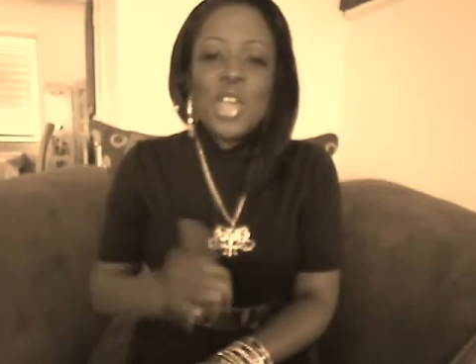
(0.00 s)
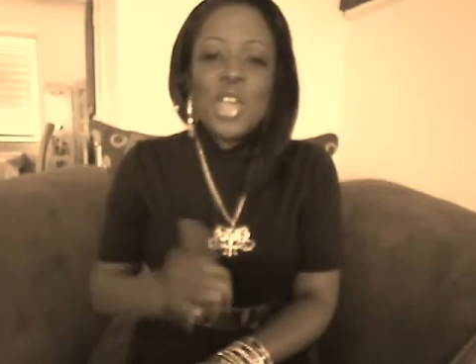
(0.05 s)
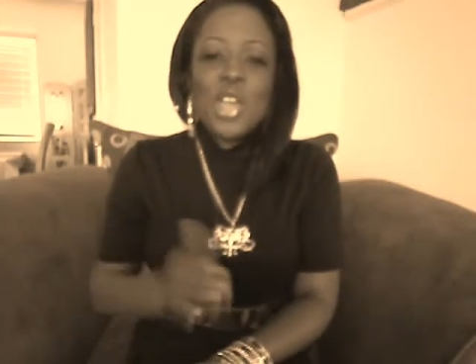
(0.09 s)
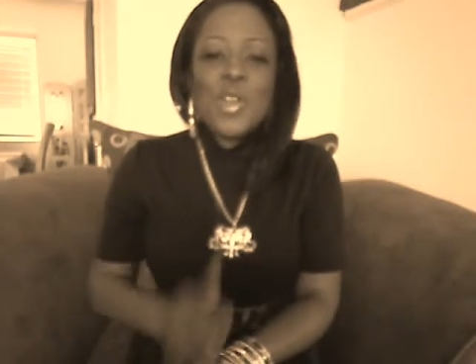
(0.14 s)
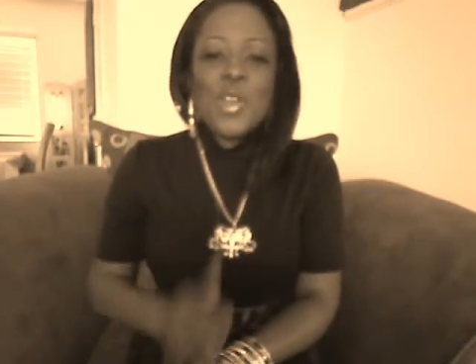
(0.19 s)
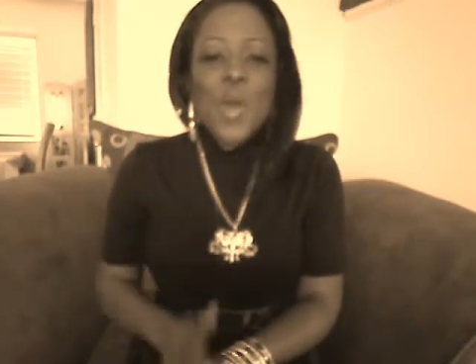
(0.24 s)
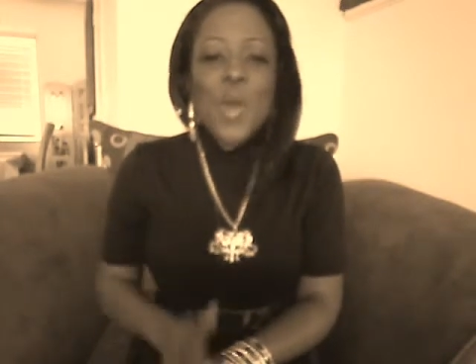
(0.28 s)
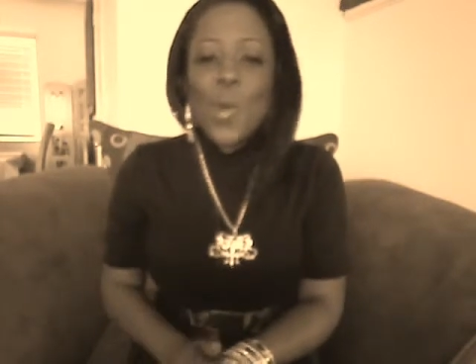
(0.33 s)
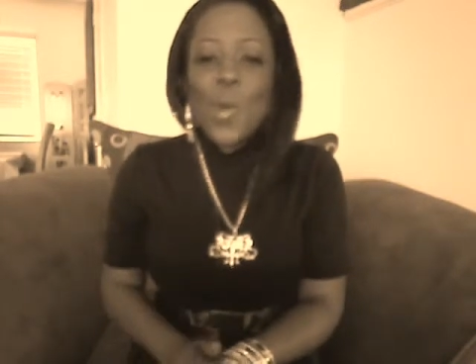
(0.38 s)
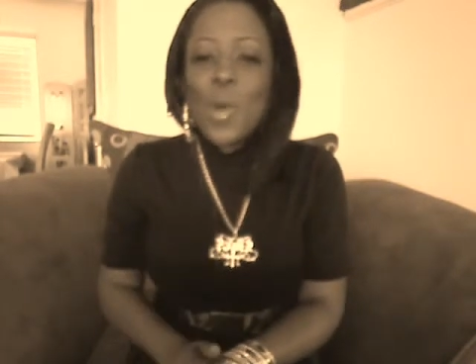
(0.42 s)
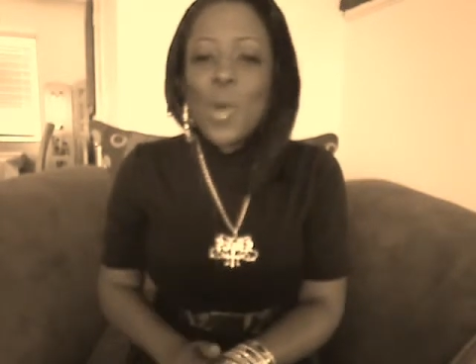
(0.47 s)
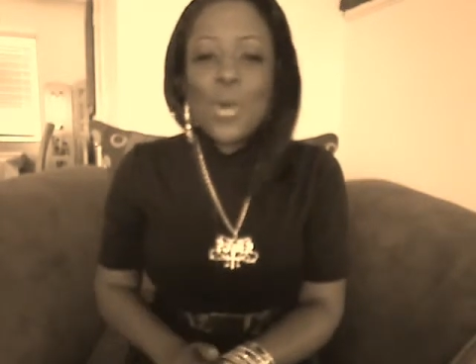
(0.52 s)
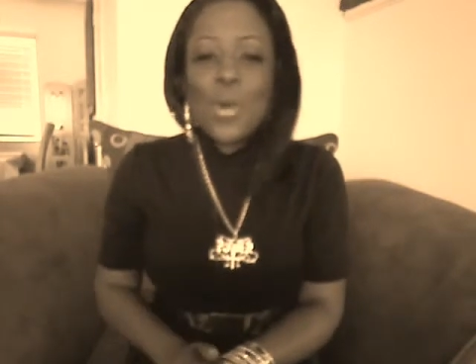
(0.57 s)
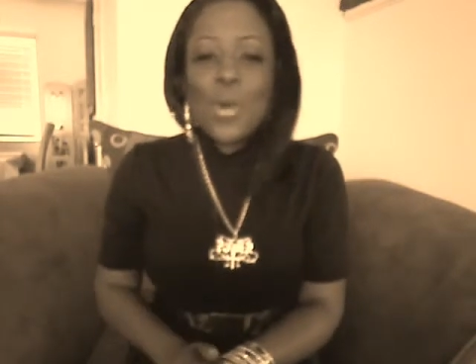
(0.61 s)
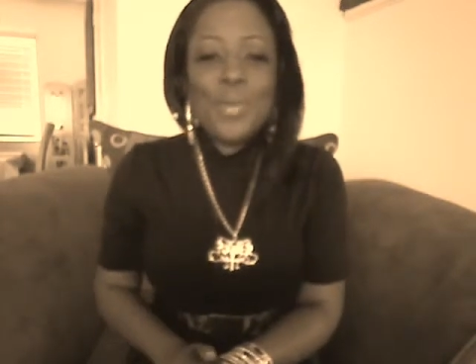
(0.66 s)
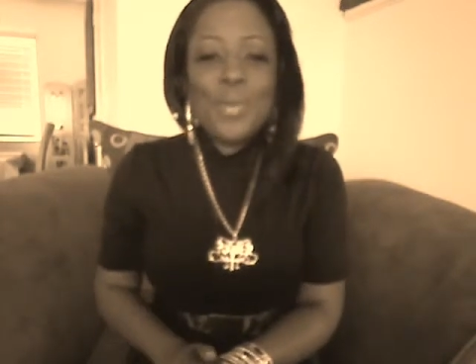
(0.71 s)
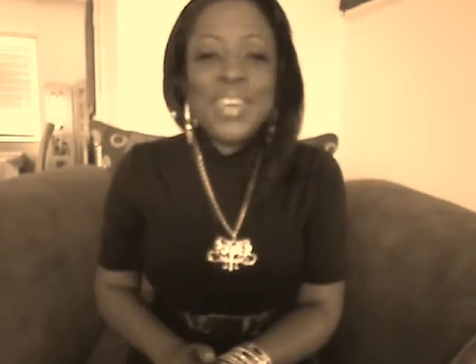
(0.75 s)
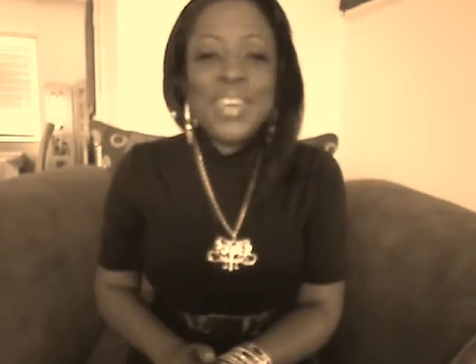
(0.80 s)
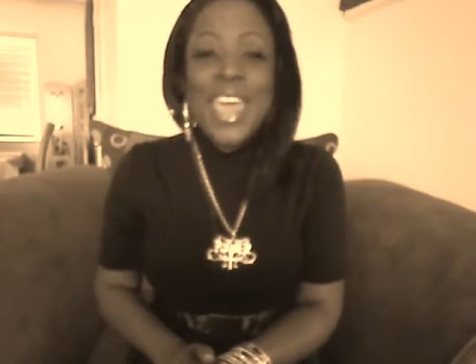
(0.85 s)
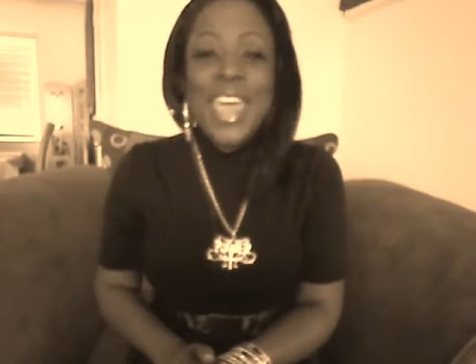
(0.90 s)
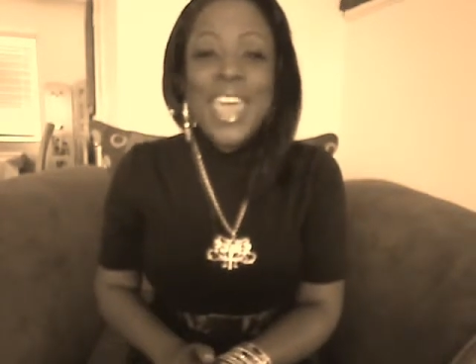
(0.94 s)
no one will
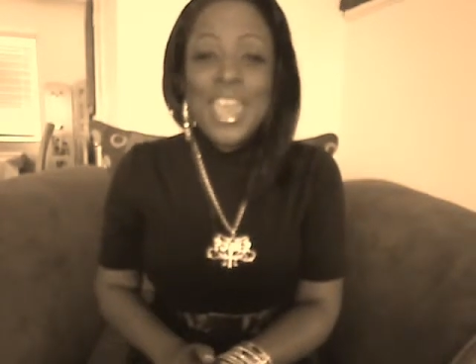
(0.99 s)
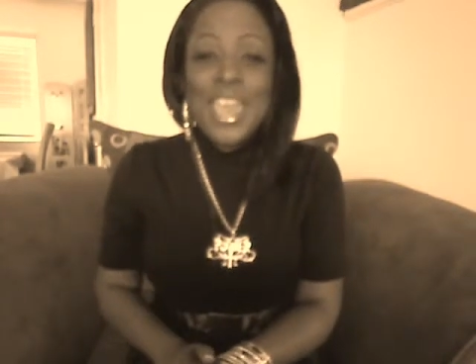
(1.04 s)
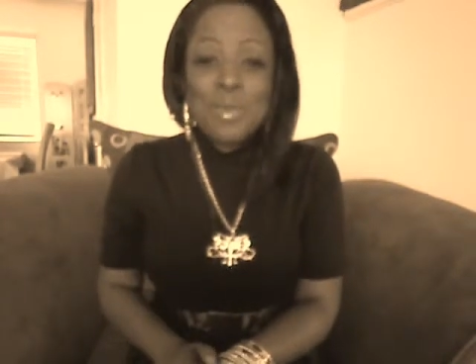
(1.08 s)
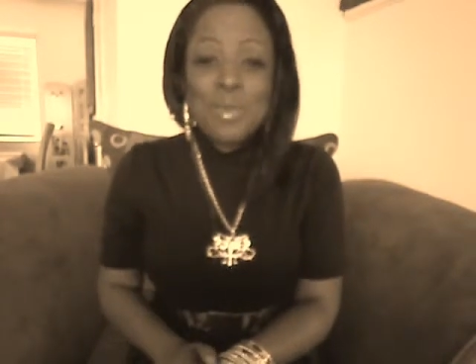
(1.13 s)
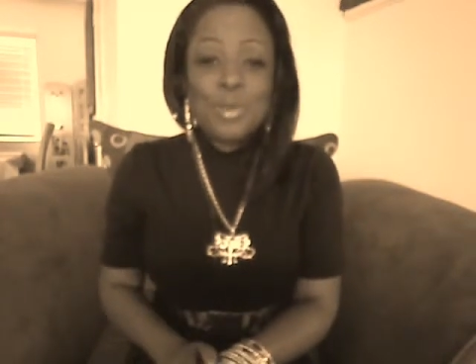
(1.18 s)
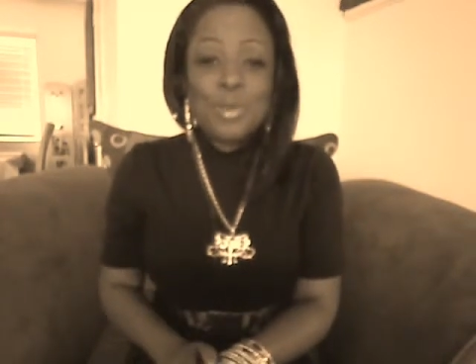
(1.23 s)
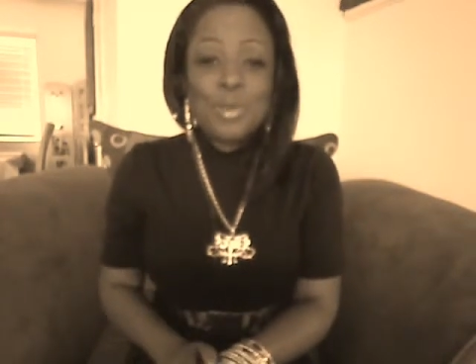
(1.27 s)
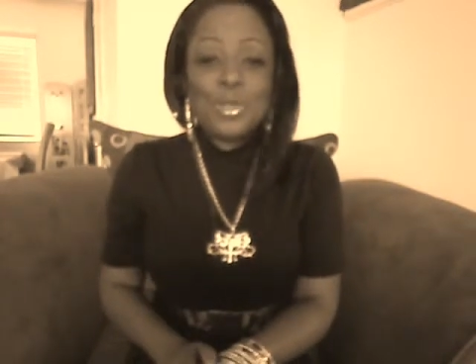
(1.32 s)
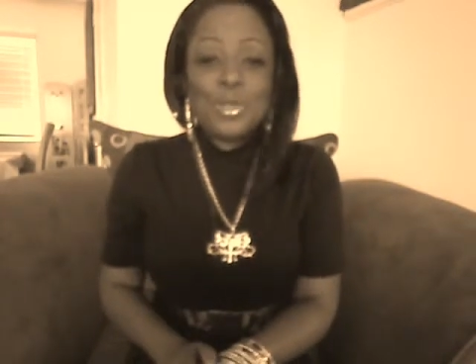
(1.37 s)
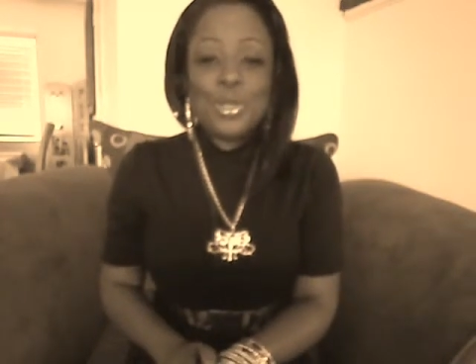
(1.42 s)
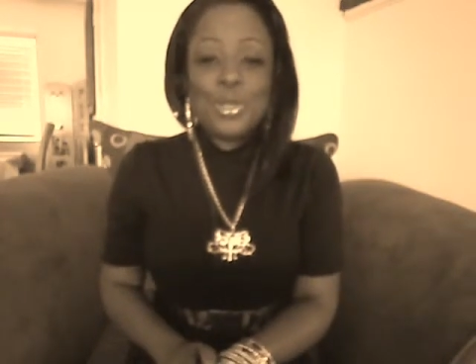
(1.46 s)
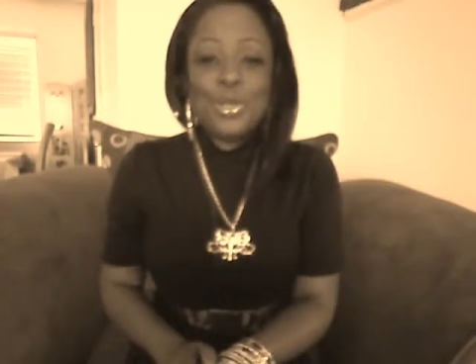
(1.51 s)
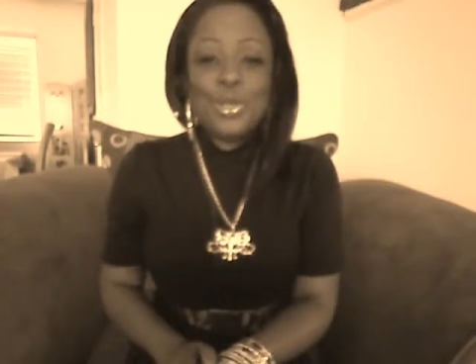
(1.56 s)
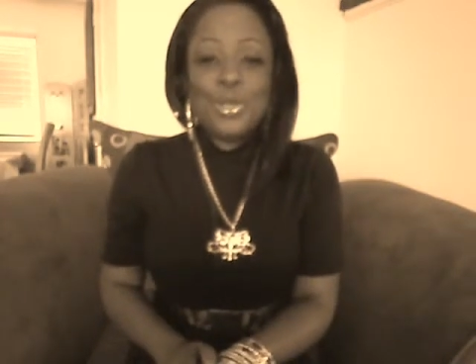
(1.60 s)
be able to do